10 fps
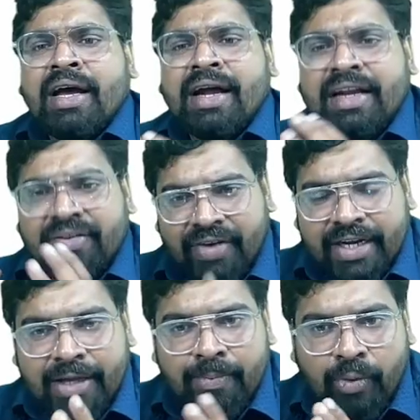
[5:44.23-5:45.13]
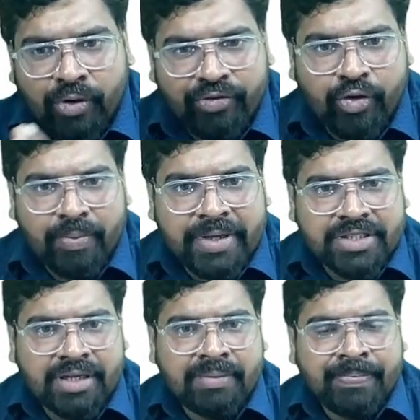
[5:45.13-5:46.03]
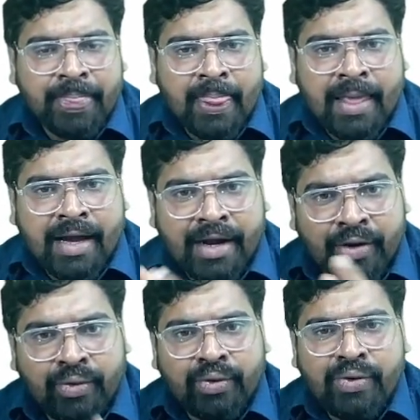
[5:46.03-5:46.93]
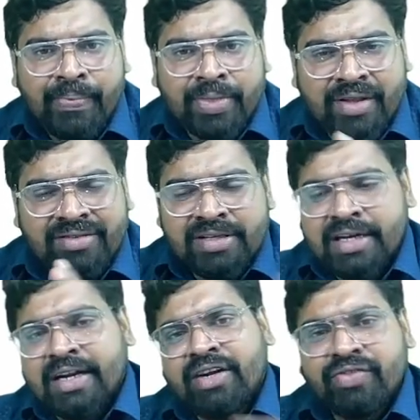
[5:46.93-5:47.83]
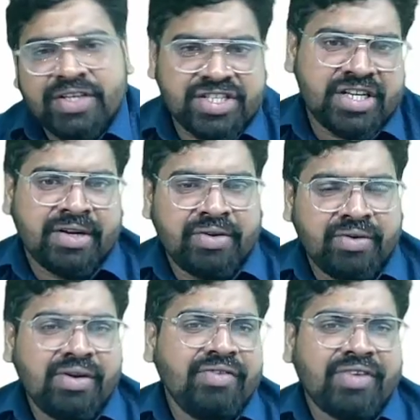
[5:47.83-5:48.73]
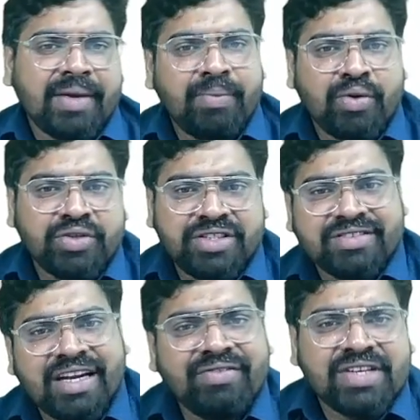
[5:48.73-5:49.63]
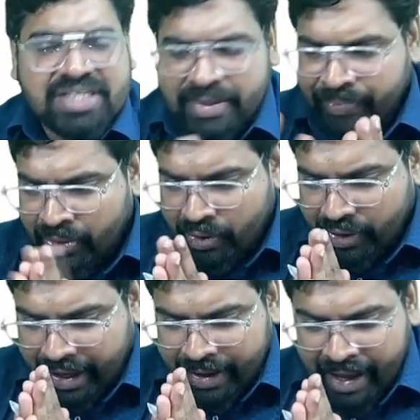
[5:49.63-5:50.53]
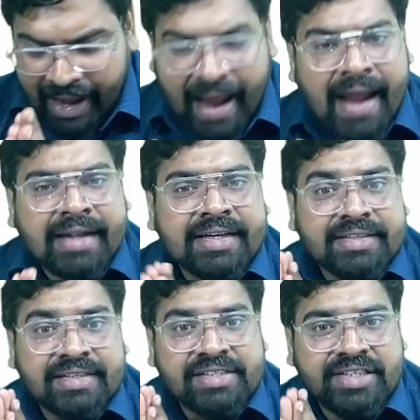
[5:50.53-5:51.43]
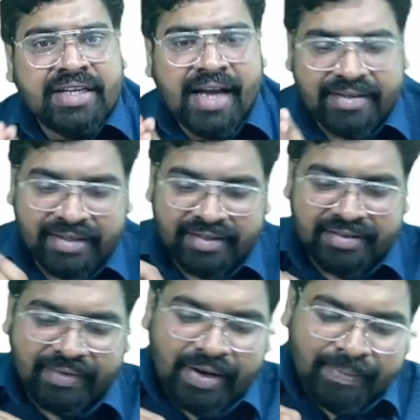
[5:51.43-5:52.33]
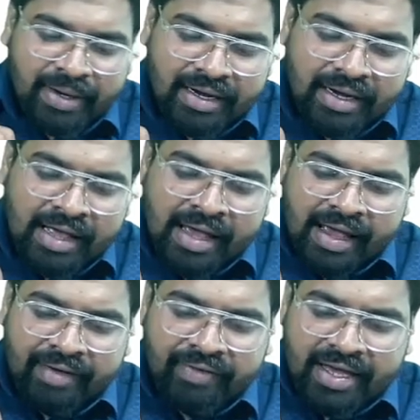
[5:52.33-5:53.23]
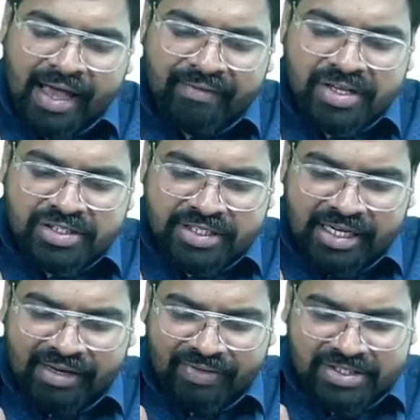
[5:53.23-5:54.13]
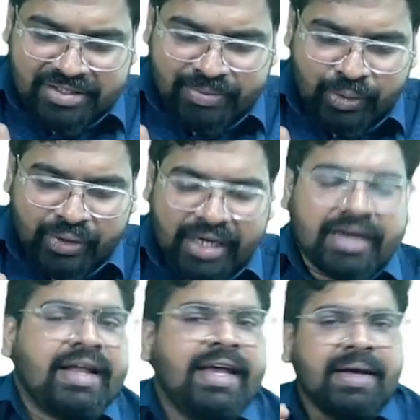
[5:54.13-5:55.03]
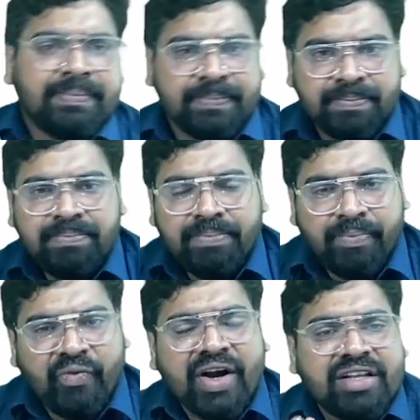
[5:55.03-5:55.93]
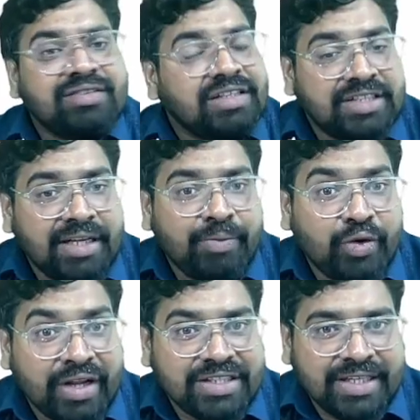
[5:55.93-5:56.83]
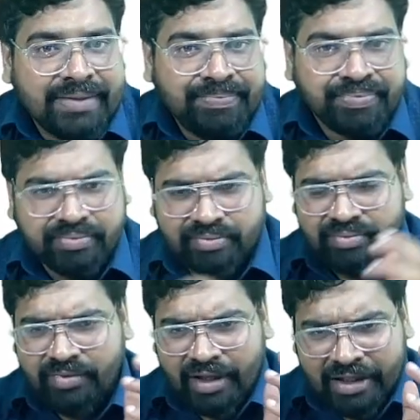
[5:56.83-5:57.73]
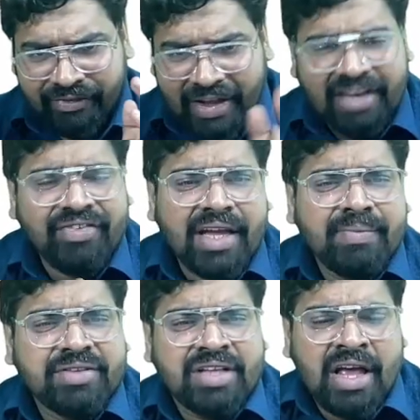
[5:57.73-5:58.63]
defective bone formation due to this conversion or fibro-osseous conversion. Okay, and there is a gene, as it is developmental, we have a gene which is mutated here. What is the gene mutation? The very famous